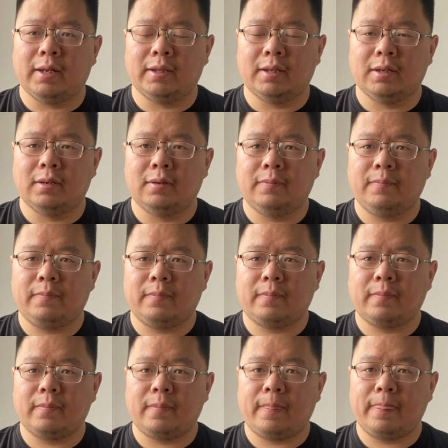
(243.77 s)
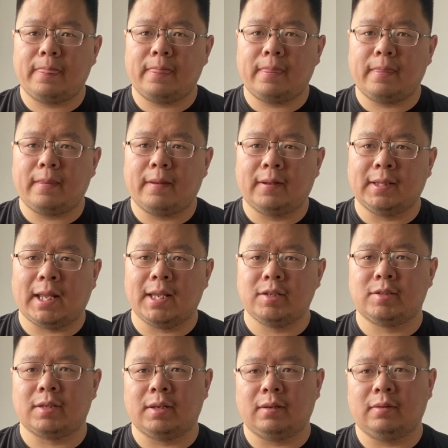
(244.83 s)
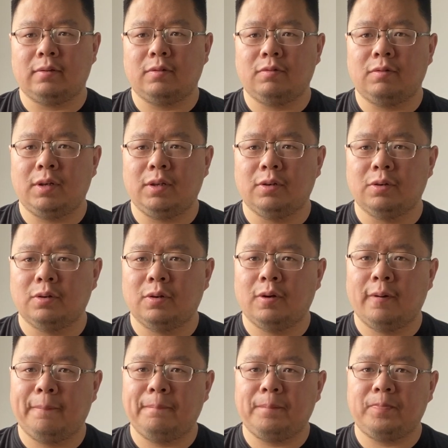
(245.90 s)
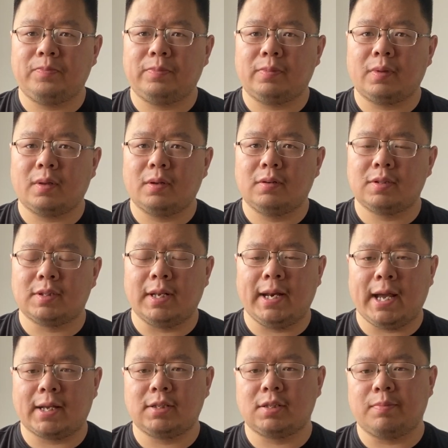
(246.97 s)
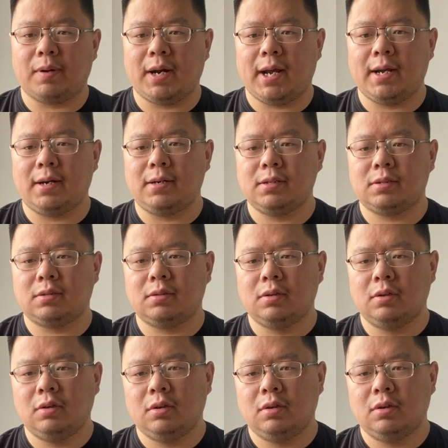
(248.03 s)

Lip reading: another thing, when you select suppliers,